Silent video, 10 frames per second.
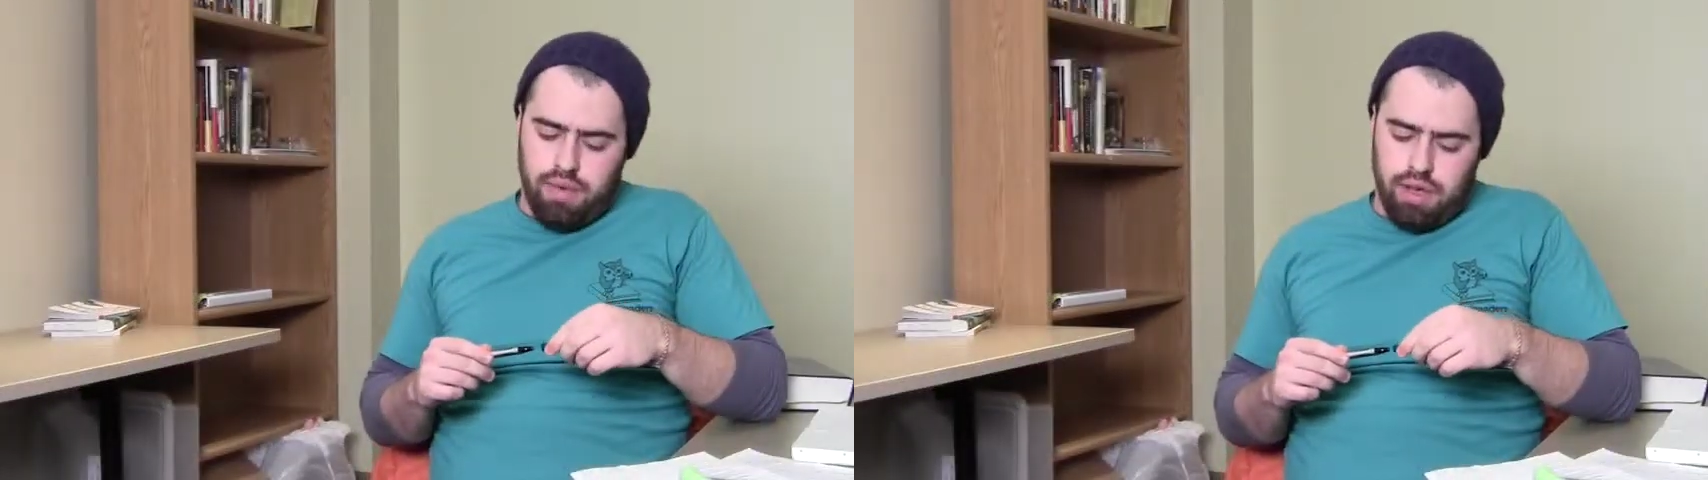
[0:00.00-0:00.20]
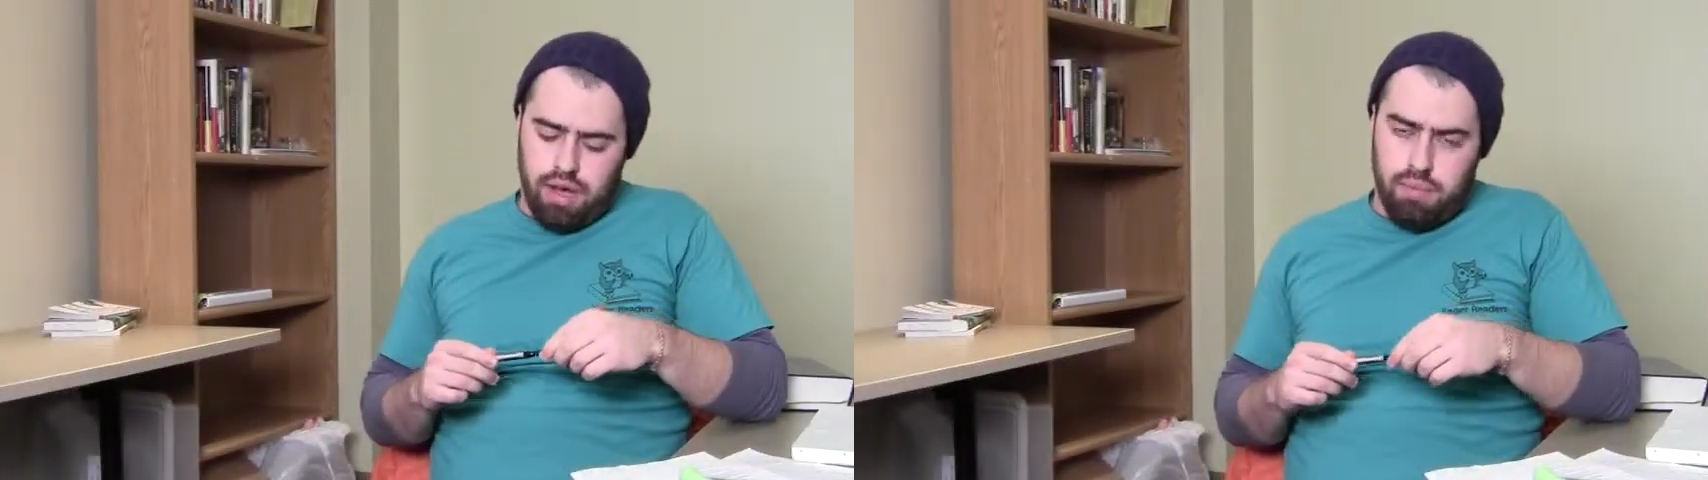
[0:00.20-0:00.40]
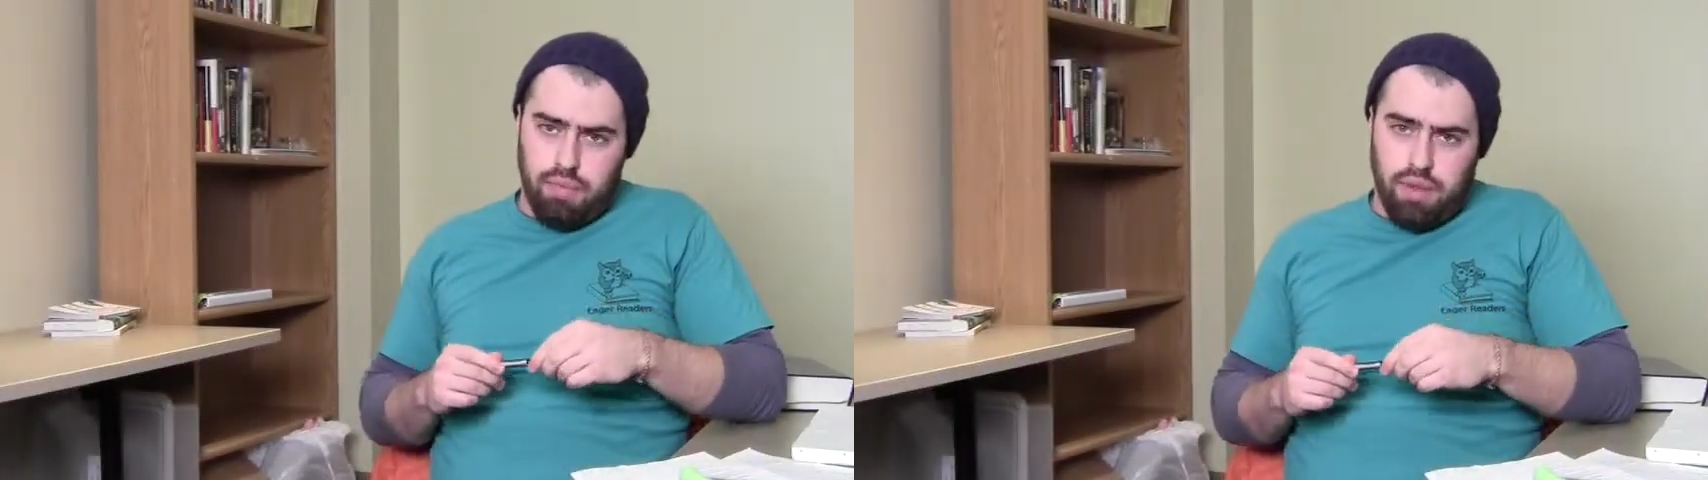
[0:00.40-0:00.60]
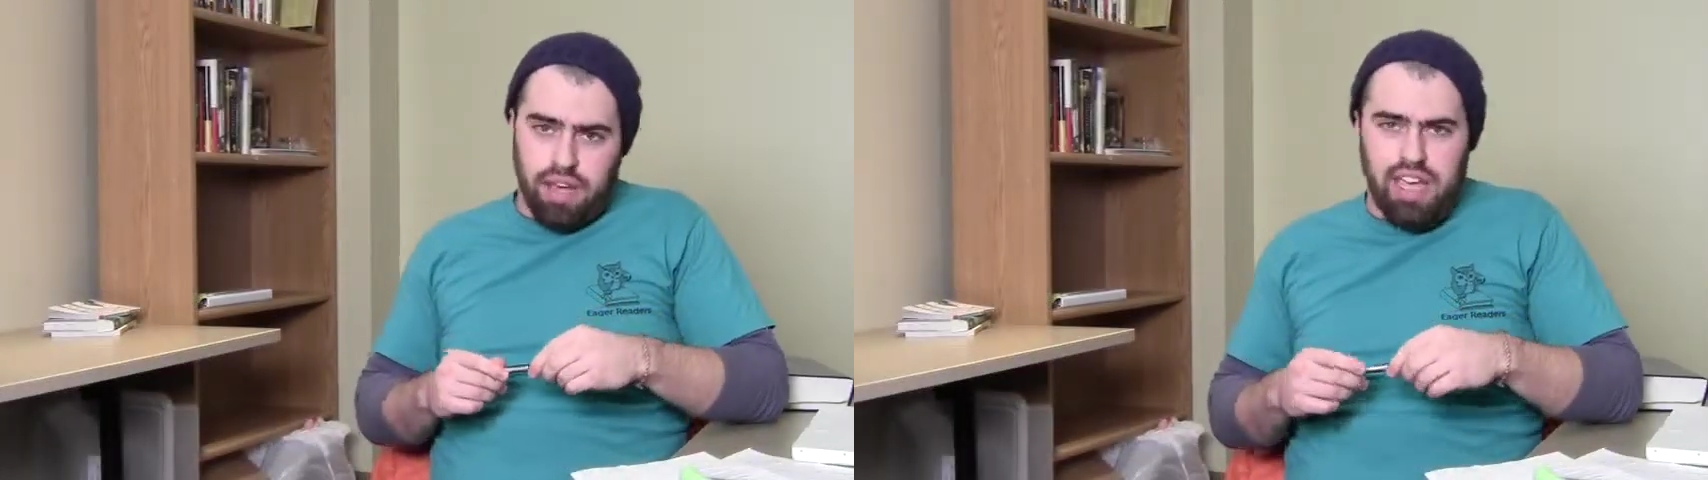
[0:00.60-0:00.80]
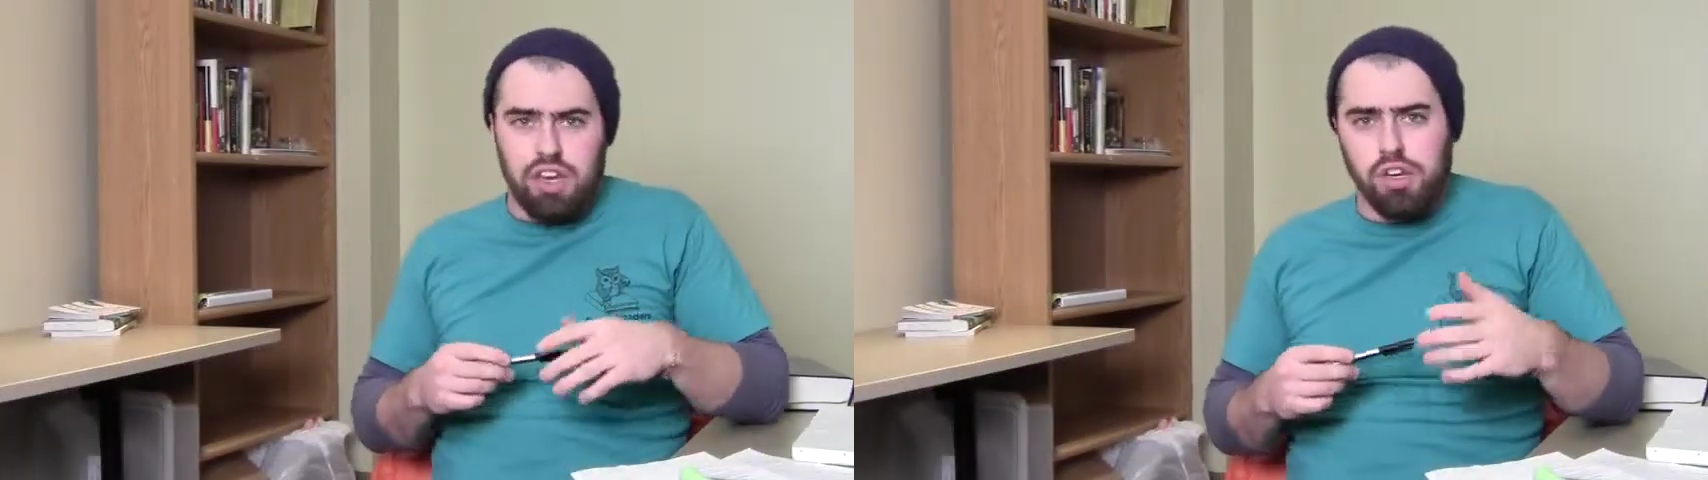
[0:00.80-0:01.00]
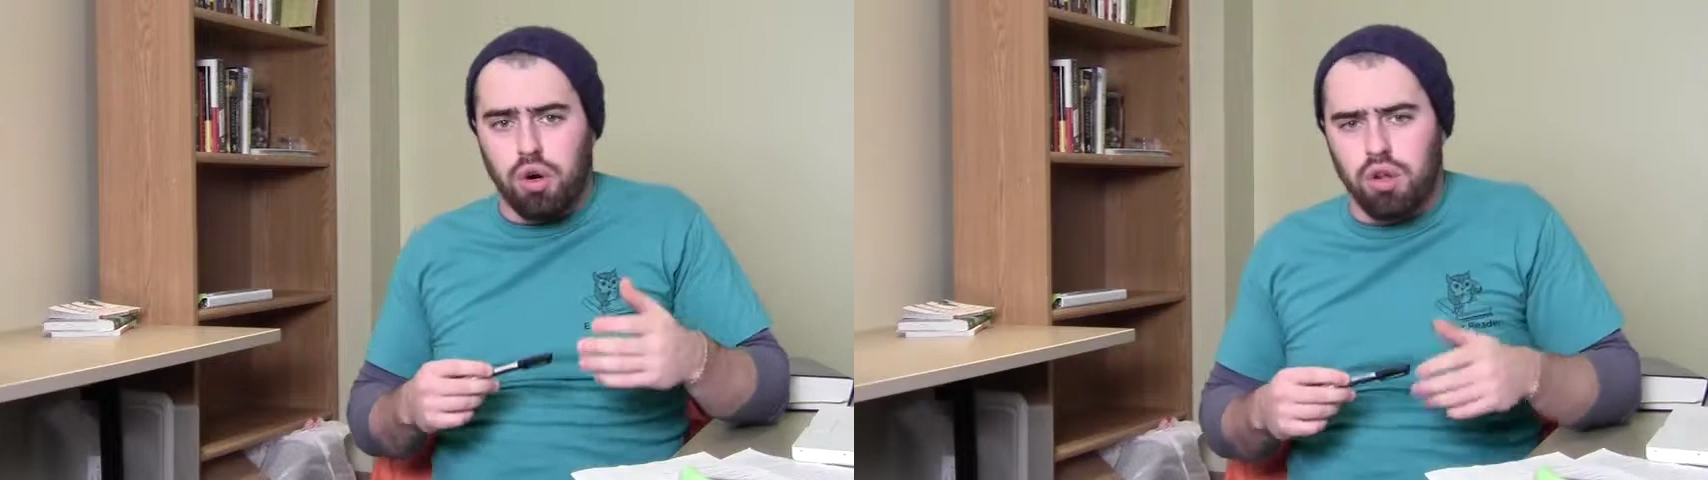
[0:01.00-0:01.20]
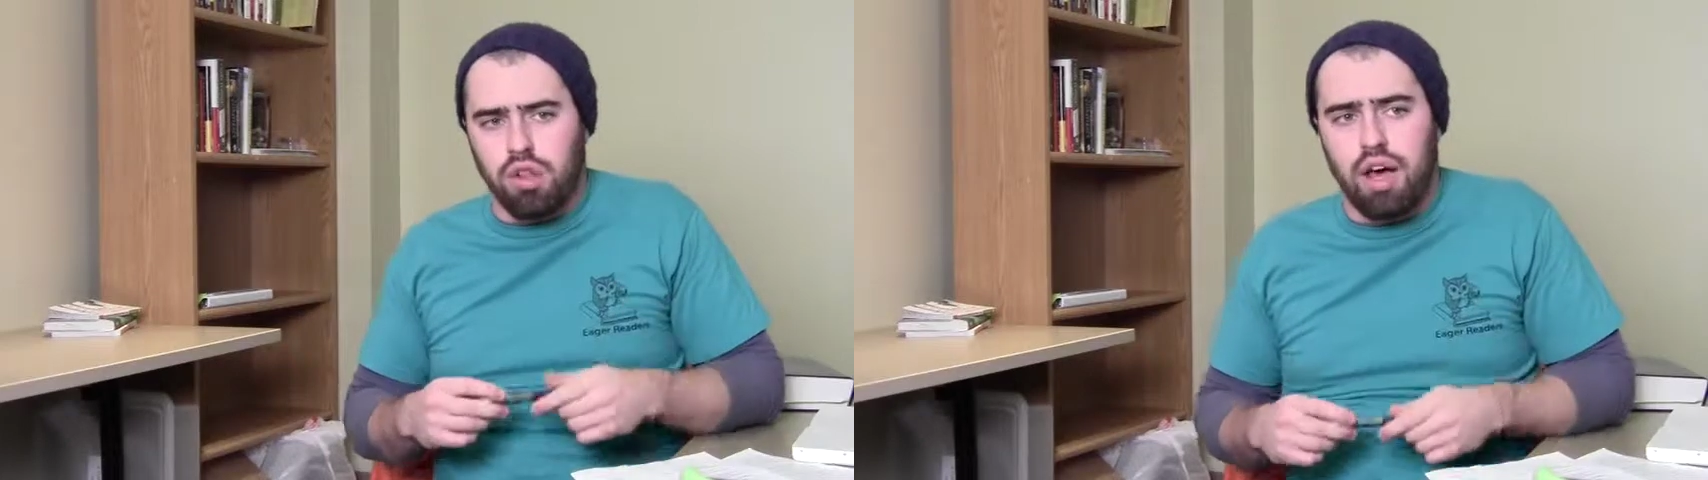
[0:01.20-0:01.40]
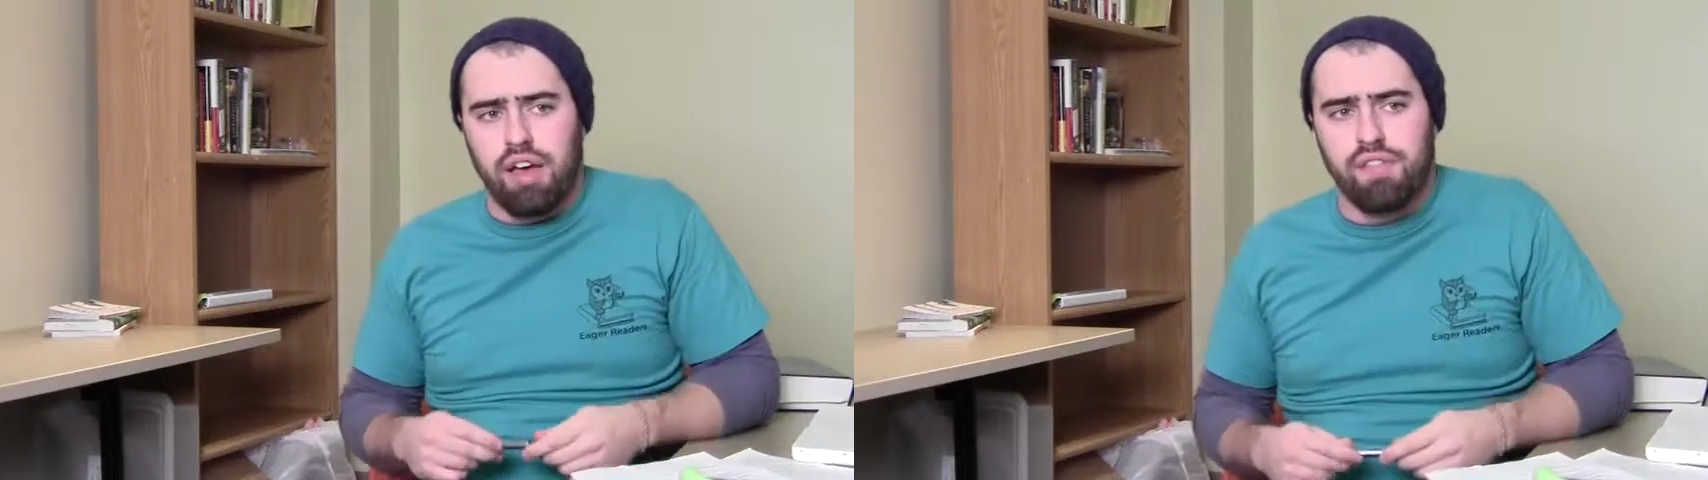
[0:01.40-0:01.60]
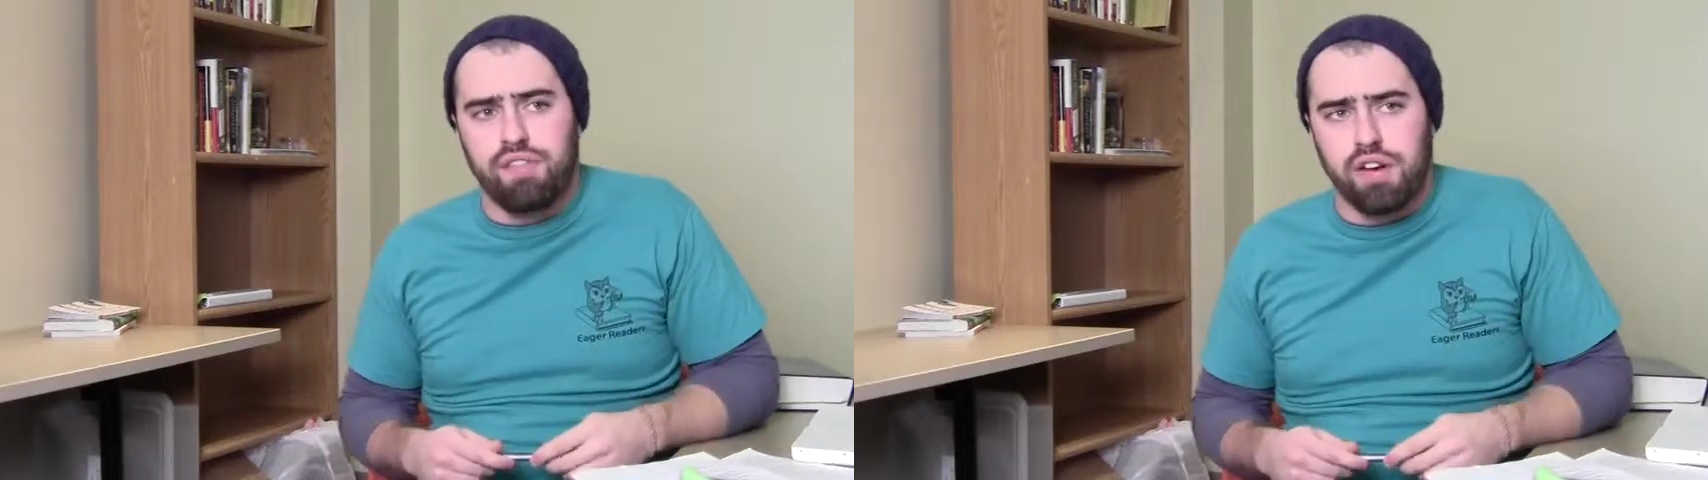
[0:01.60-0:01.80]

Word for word: Um, like in your life,